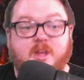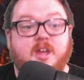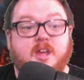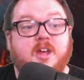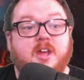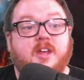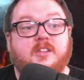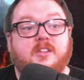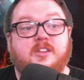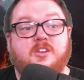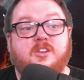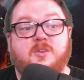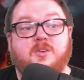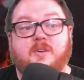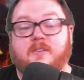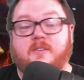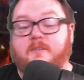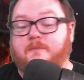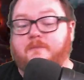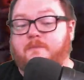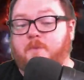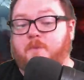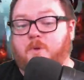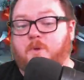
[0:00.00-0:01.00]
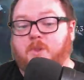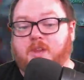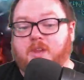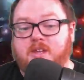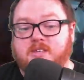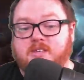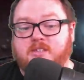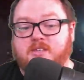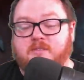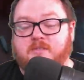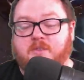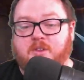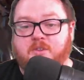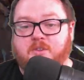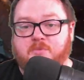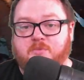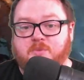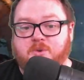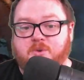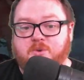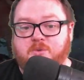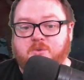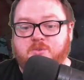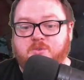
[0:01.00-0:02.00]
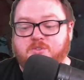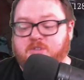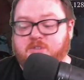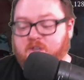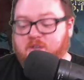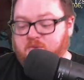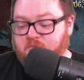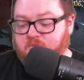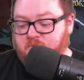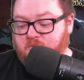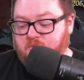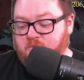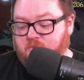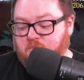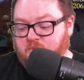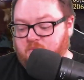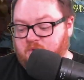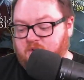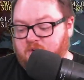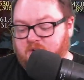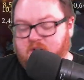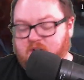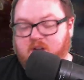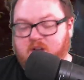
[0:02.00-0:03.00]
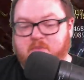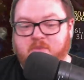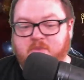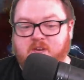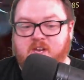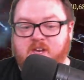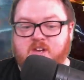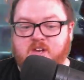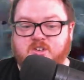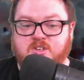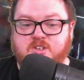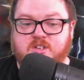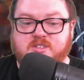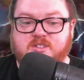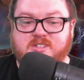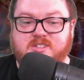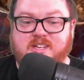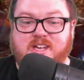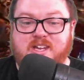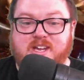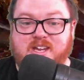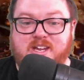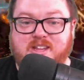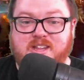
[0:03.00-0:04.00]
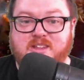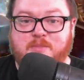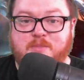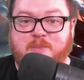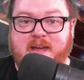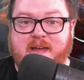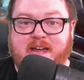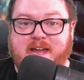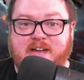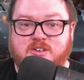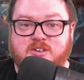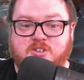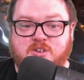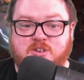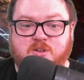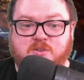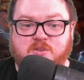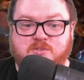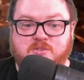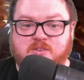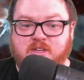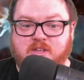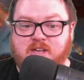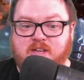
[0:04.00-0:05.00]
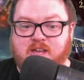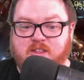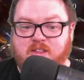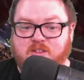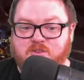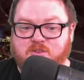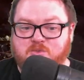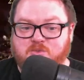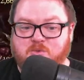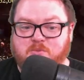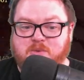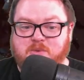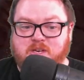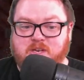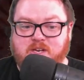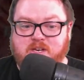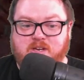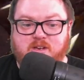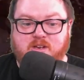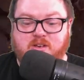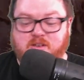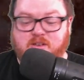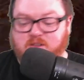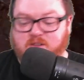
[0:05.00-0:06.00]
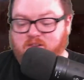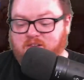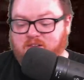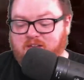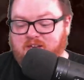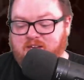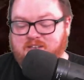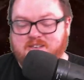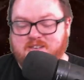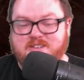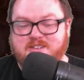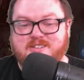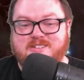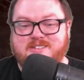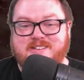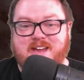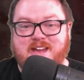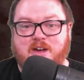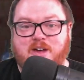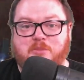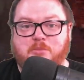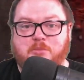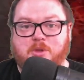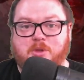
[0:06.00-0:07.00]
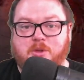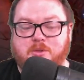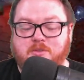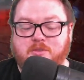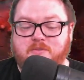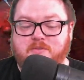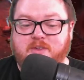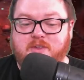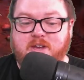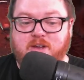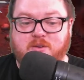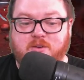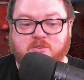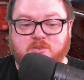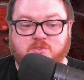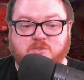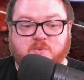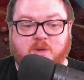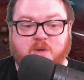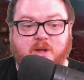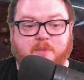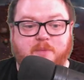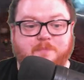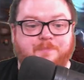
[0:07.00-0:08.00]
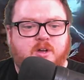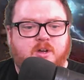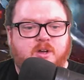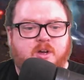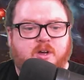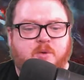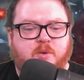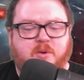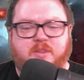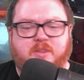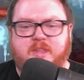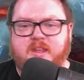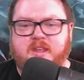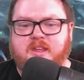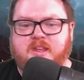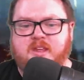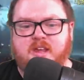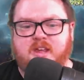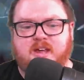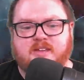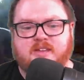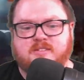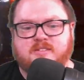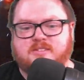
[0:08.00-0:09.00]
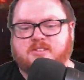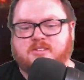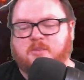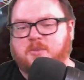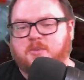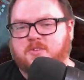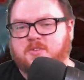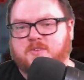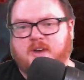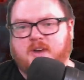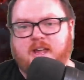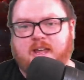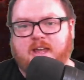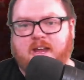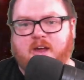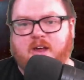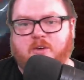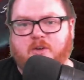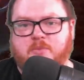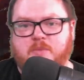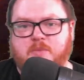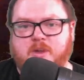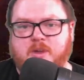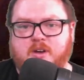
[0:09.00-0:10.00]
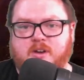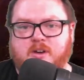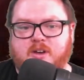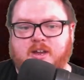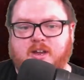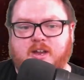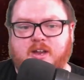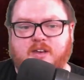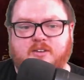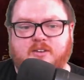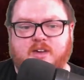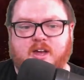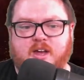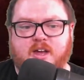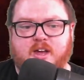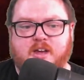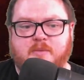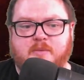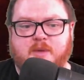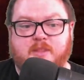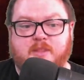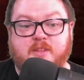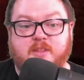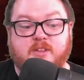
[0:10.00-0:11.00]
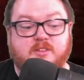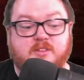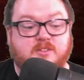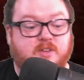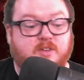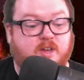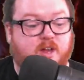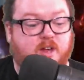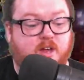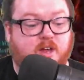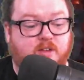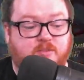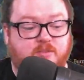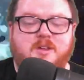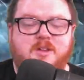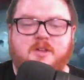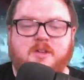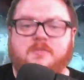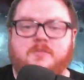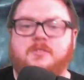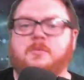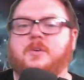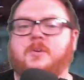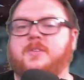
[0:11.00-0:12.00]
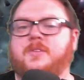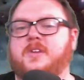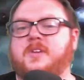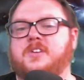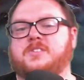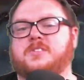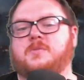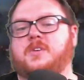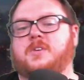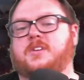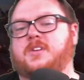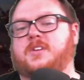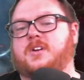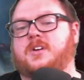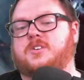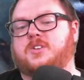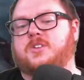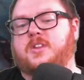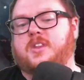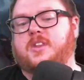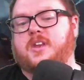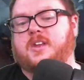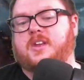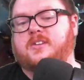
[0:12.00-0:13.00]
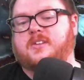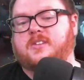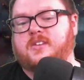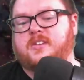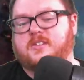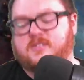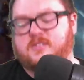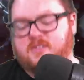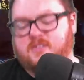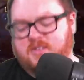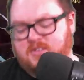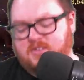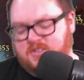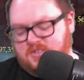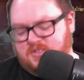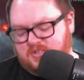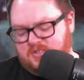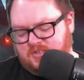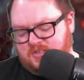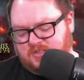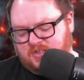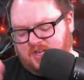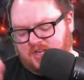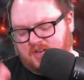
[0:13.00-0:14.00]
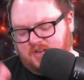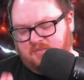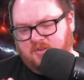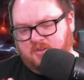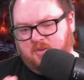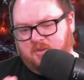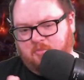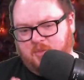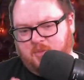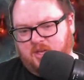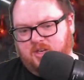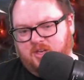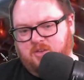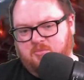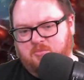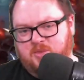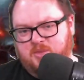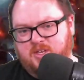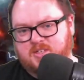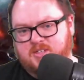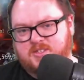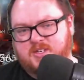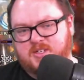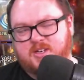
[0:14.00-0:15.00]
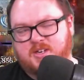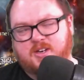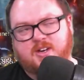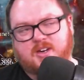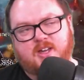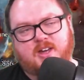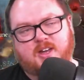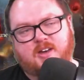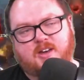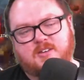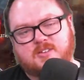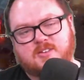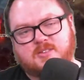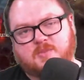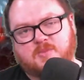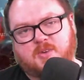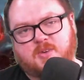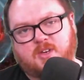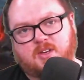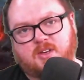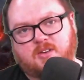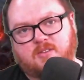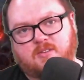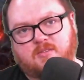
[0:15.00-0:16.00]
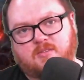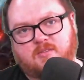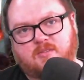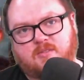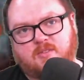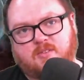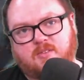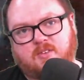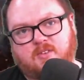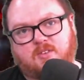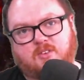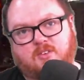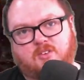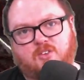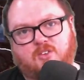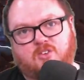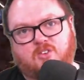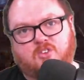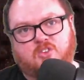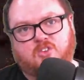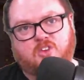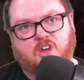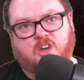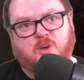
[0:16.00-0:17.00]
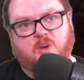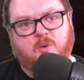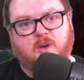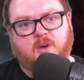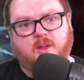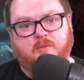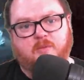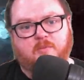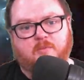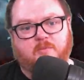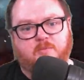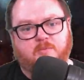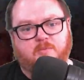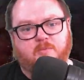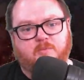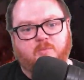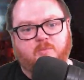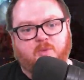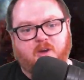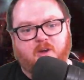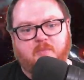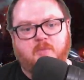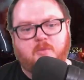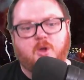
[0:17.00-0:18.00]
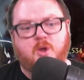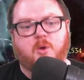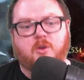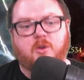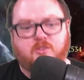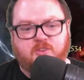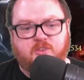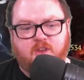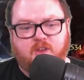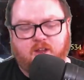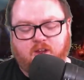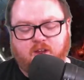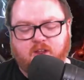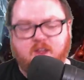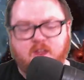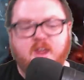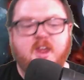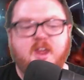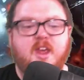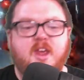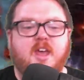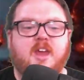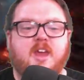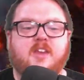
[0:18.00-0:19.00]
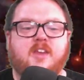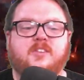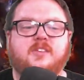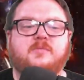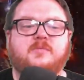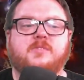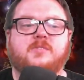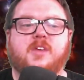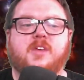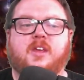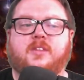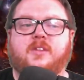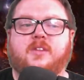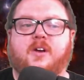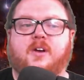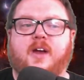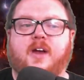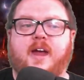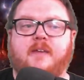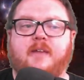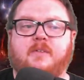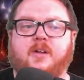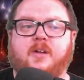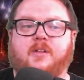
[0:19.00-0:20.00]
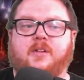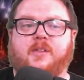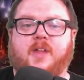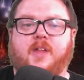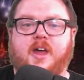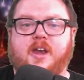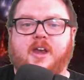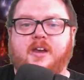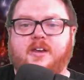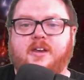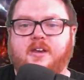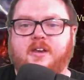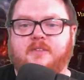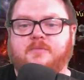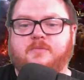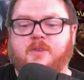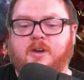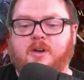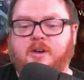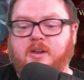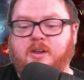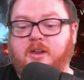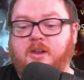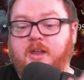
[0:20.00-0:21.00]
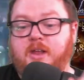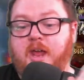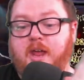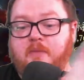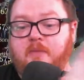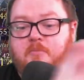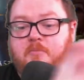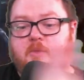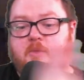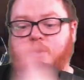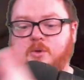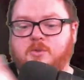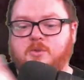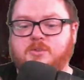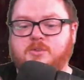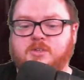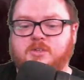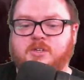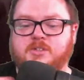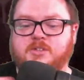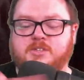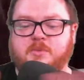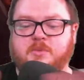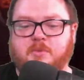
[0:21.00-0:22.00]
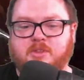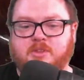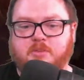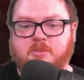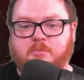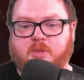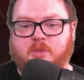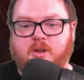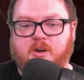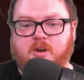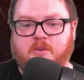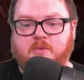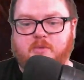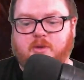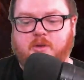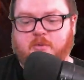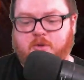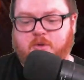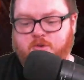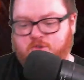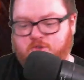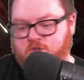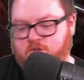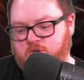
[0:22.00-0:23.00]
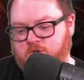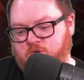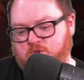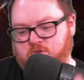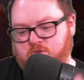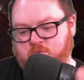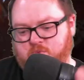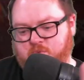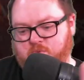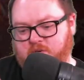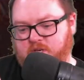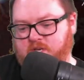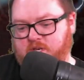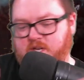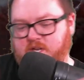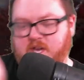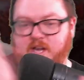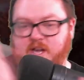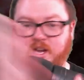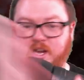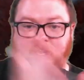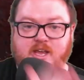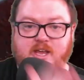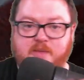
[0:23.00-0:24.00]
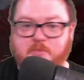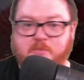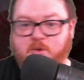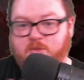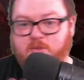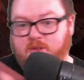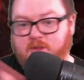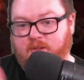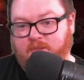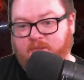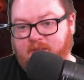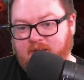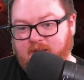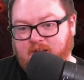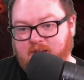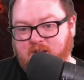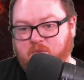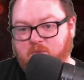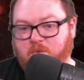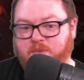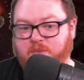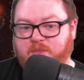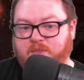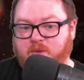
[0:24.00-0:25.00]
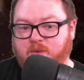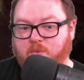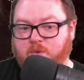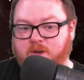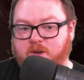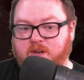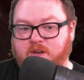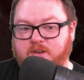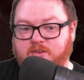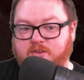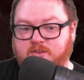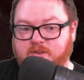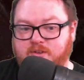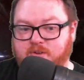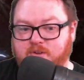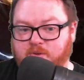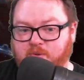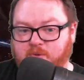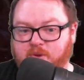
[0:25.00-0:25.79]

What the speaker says: They do have a full list of all the runes and rune word combinations in the patch notes. Again, those will be linked down below the video as well. I want to thank you guys so much for hanging out with me here today and talking about this. 2 more things I want to touch on. The next thing is, this is just kind of an opinion piece here, and I just want to share what I'm noticing. And it seems like they're having a lot of different game modes because they want the player to be able to choose what kind of game mode they like and what they want to do.